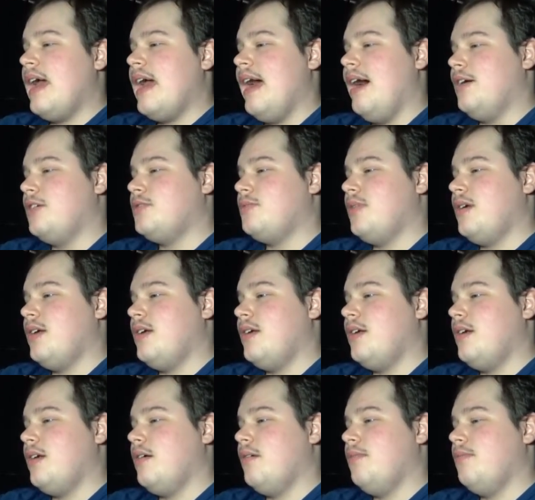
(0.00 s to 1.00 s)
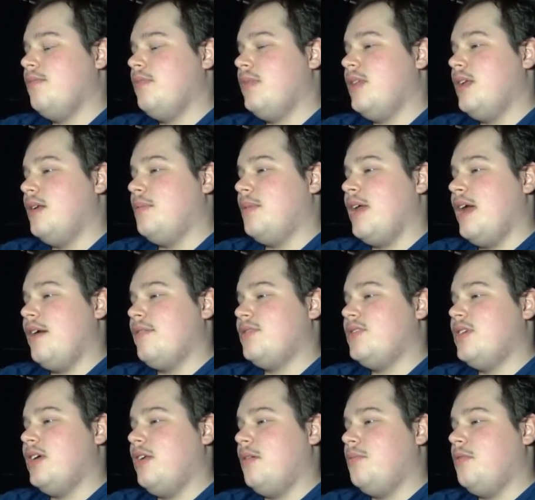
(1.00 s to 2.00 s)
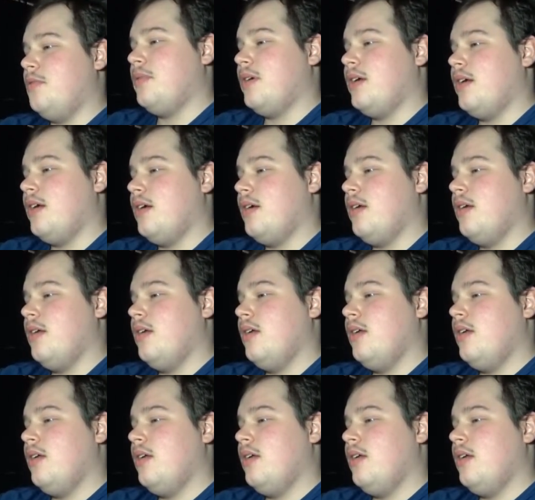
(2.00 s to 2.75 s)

house right here that I'm going to have set up here.